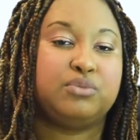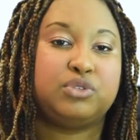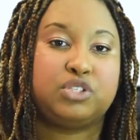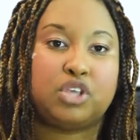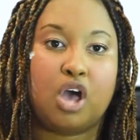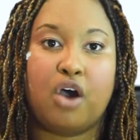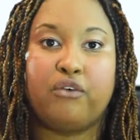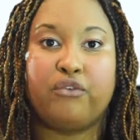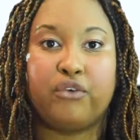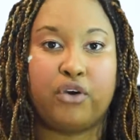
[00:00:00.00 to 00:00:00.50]

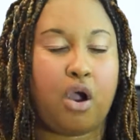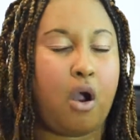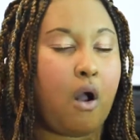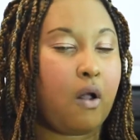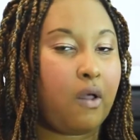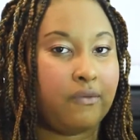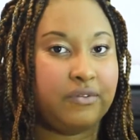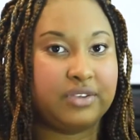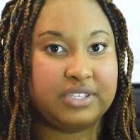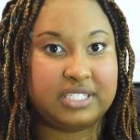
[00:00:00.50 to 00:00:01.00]
software,
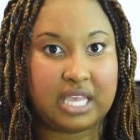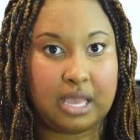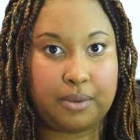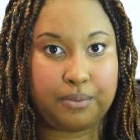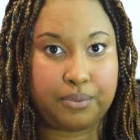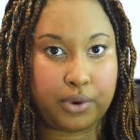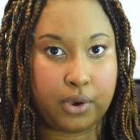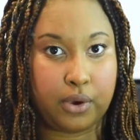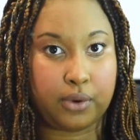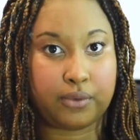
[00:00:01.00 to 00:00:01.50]
all the same
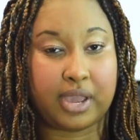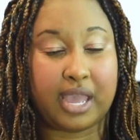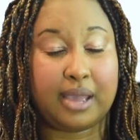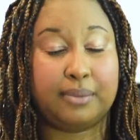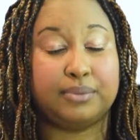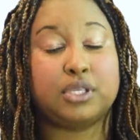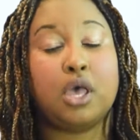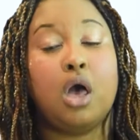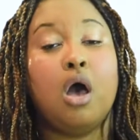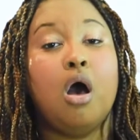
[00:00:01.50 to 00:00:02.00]

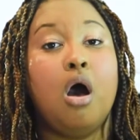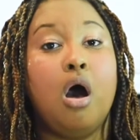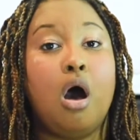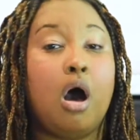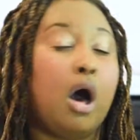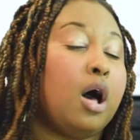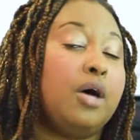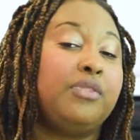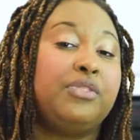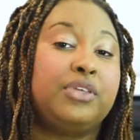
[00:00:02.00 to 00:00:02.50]
programs
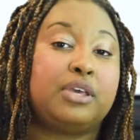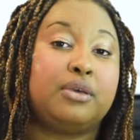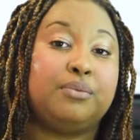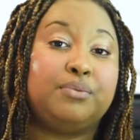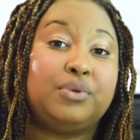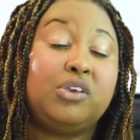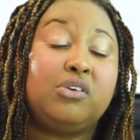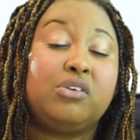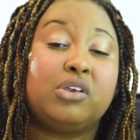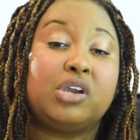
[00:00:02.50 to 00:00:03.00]
on the
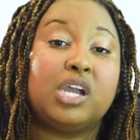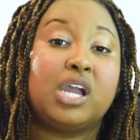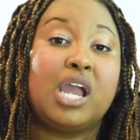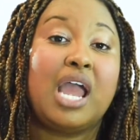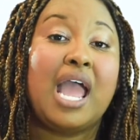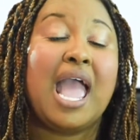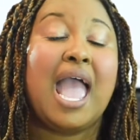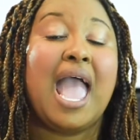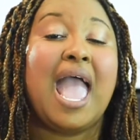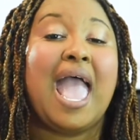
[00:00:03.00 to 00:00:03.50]
computer,
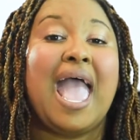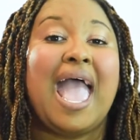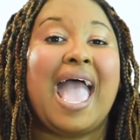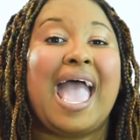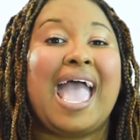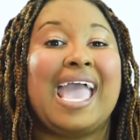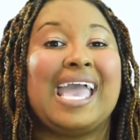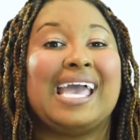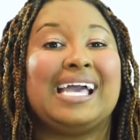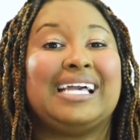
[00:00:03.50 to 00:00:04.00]

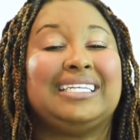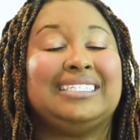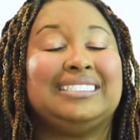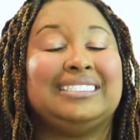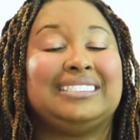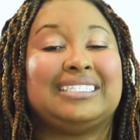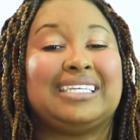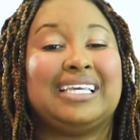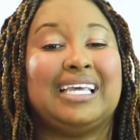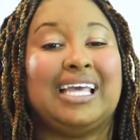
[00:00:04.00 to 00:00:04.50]

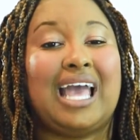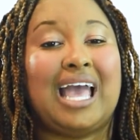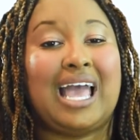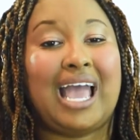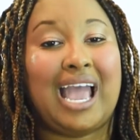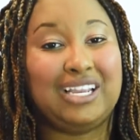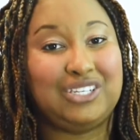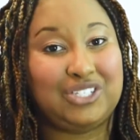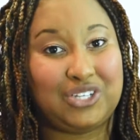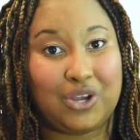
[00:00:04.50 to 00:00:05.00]
and
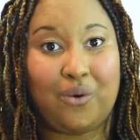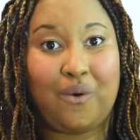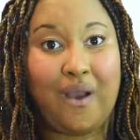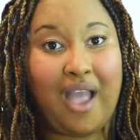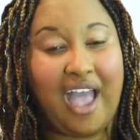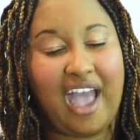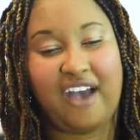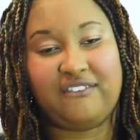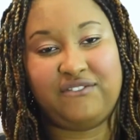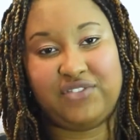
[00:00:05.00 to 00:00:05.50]
I don't
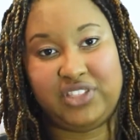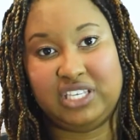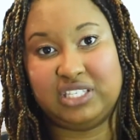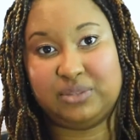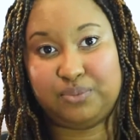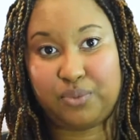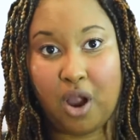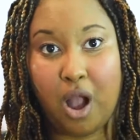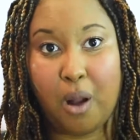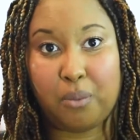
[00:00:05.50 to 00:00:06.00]
have these
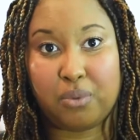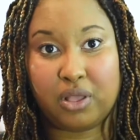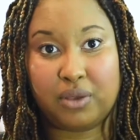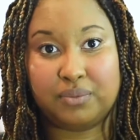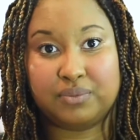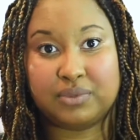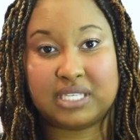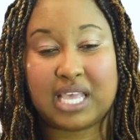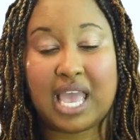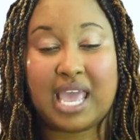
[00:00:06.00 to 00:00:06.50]

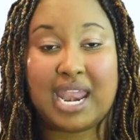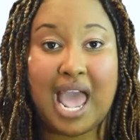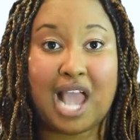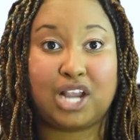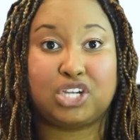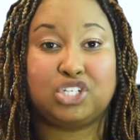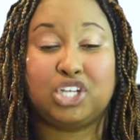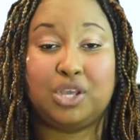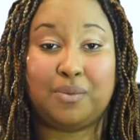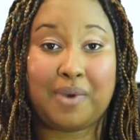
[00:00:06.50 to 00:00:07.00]
problems. And
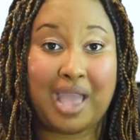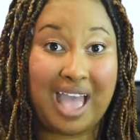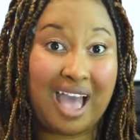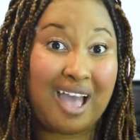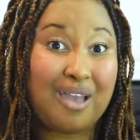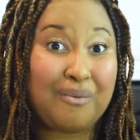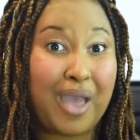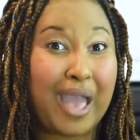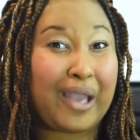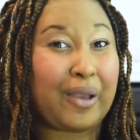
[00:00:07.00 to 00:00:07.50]
actually my
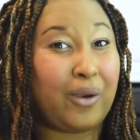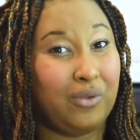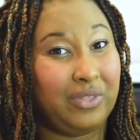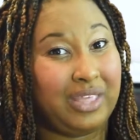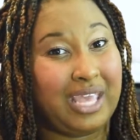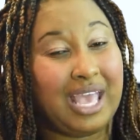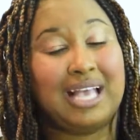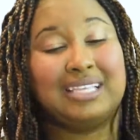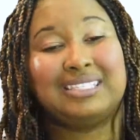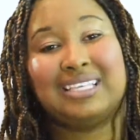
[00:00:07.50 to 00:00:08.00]
iMac only
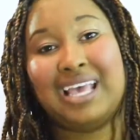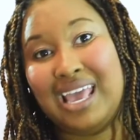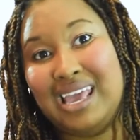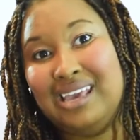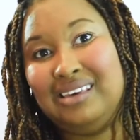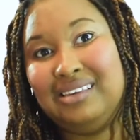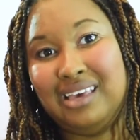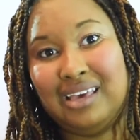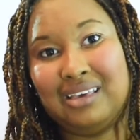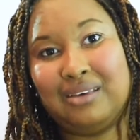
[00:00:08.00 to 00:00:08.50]
has
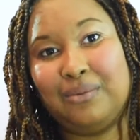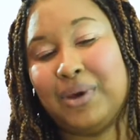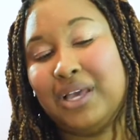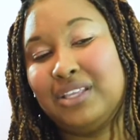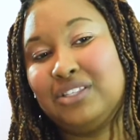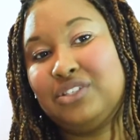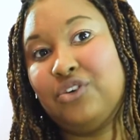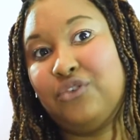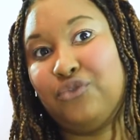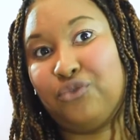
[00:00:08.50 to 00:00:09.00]
8
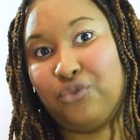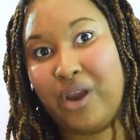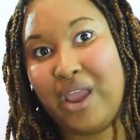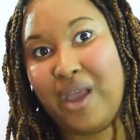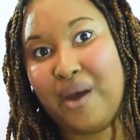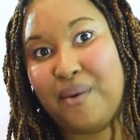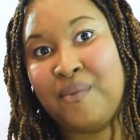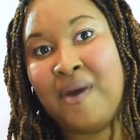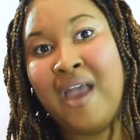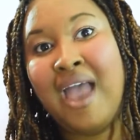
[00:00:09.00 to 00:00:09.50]
gigabytes of
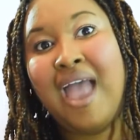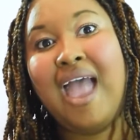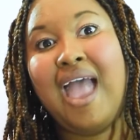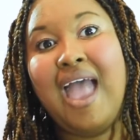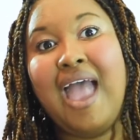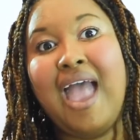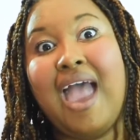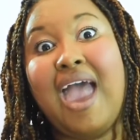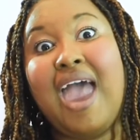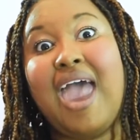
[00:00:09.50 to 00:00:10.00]
RAM,
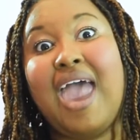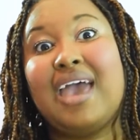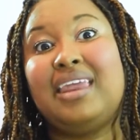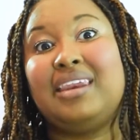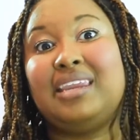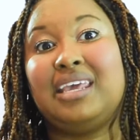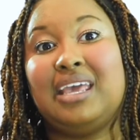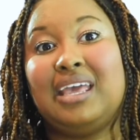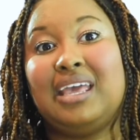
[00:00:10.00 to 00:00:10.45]
and